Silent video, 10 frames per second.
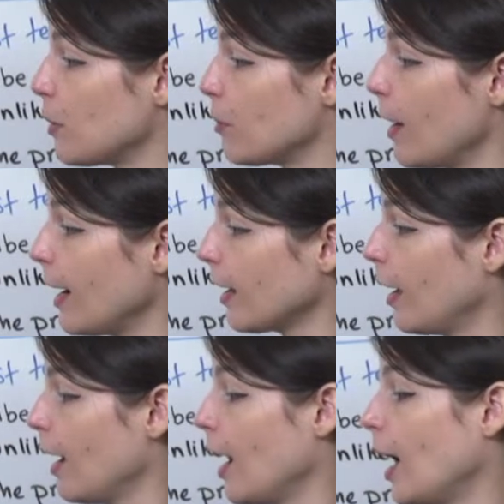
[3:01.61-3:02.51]
me back,
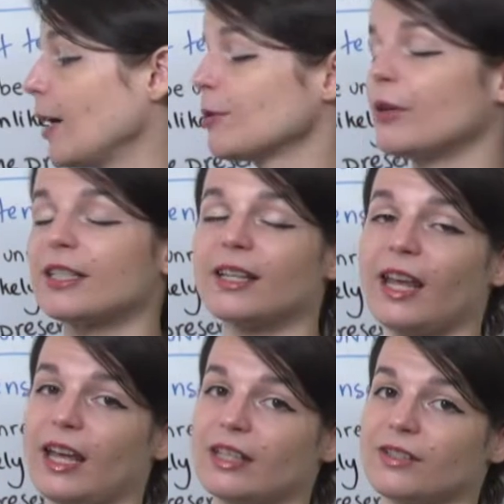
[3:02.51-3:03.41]
I'm going to
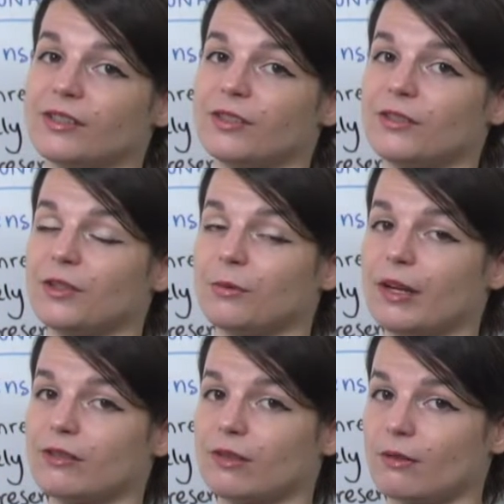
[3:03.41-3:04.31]
cancel the
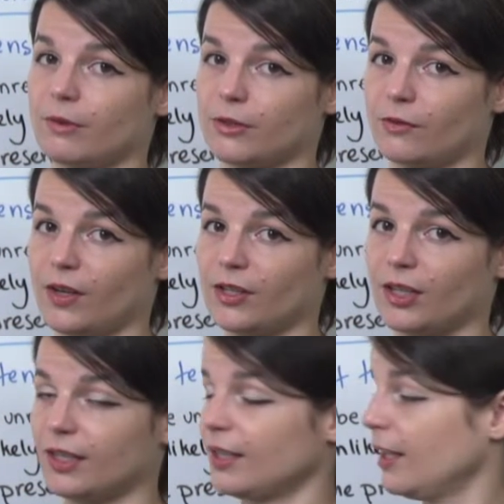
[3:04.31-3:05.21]
restaurant
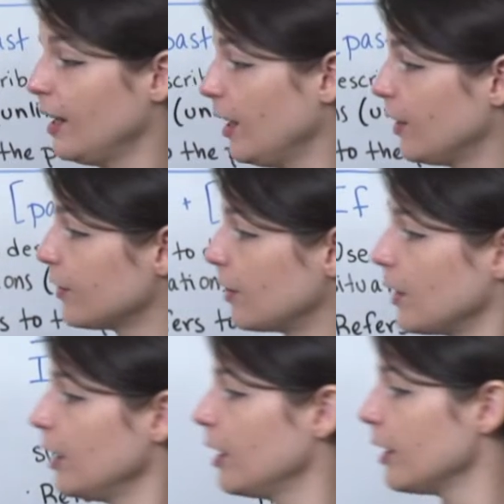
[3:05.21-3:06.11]
reservation. So
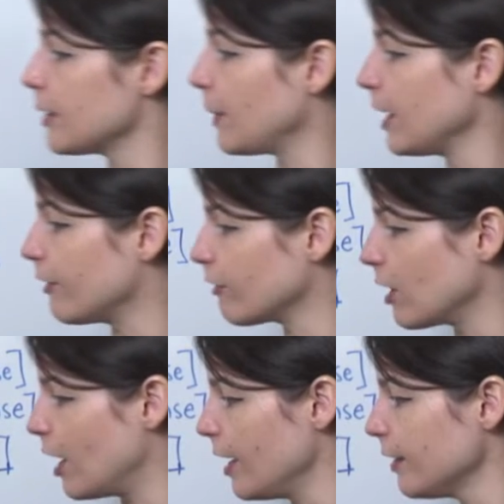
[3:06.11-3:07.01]
here is my if
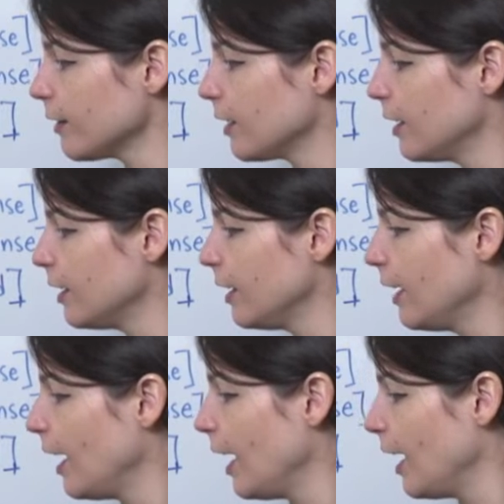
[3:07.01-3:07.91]
clause.
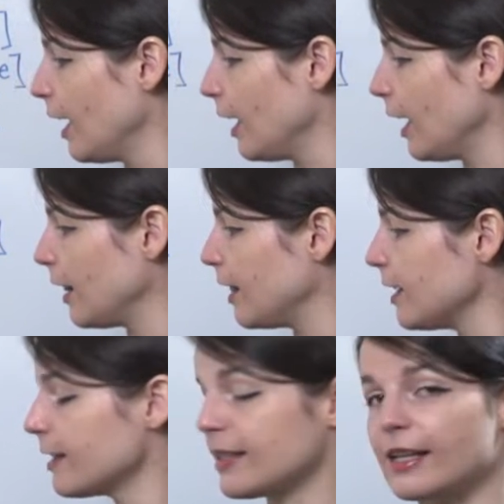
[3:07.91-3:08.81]
In
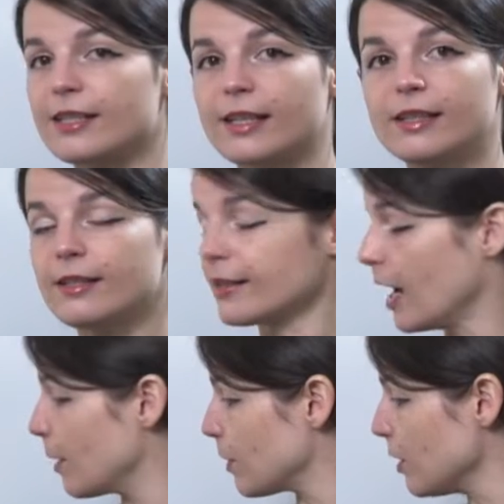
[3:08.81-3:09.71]
this sentence,
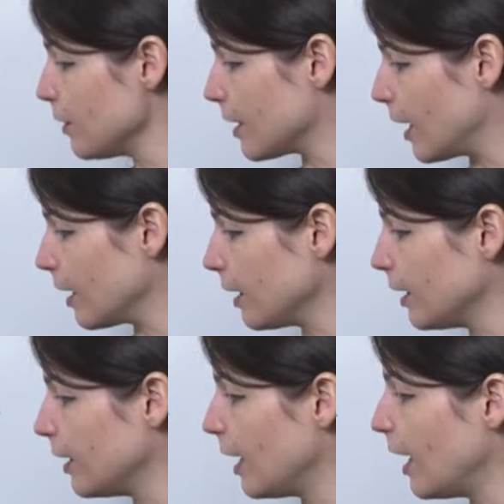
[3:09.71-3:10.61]
I'm using
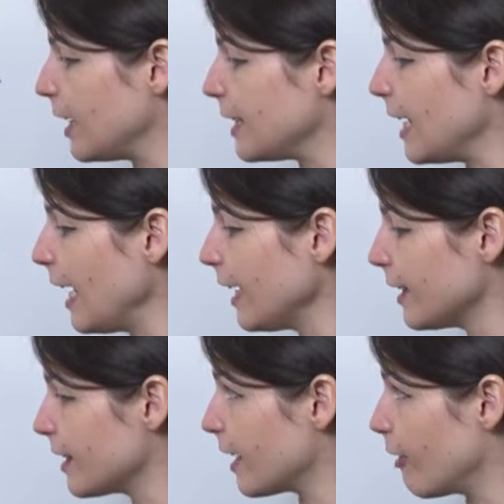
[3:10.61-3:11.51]
a
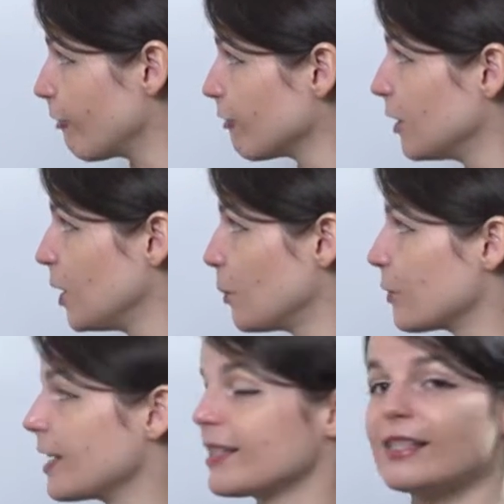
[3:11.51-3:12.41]
negative
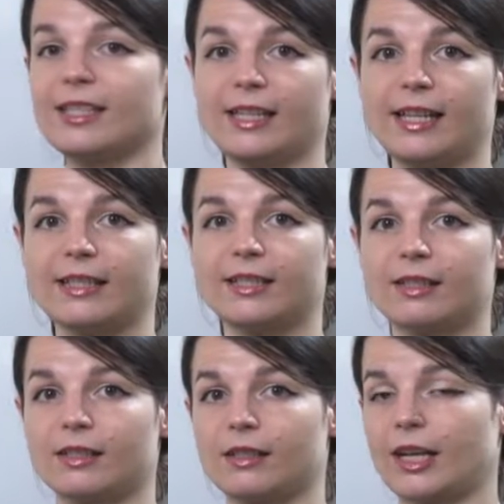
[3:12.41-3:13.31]
present
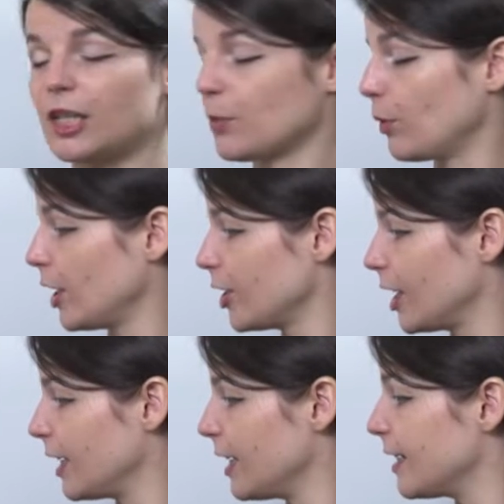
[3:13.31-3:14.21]
tense expression,